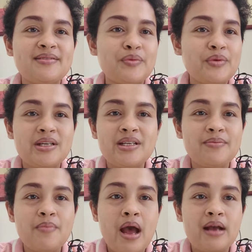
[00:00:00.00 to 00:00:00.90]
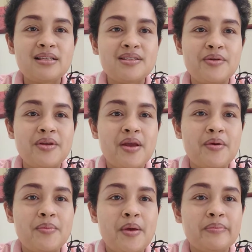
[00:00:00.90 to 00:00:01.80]
read it back so you can
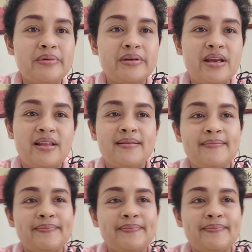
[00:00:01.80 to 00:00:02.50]
remember it.